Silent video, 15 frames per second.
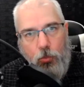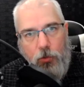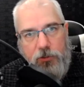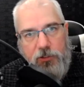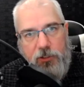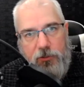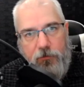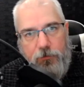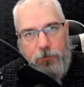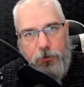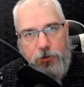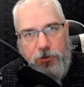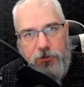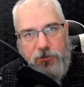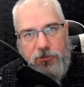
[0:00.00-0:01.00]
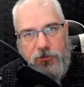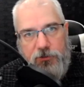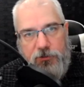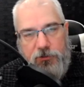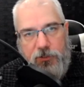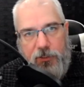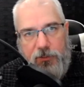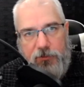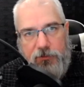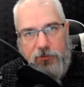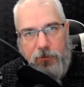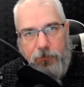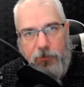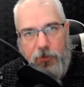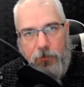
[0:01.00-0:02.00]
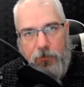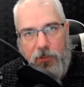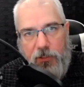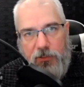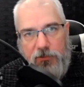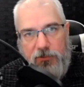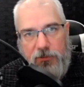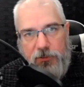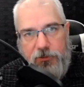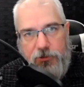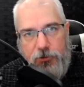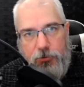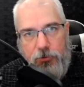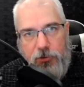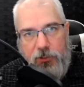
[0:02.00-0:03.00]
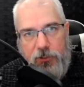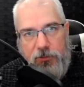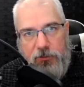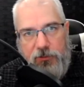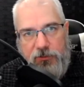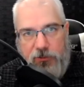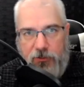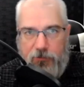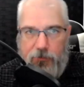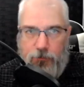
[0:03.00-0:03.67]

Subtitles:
kind of missions except Mars is New Glenn designed for?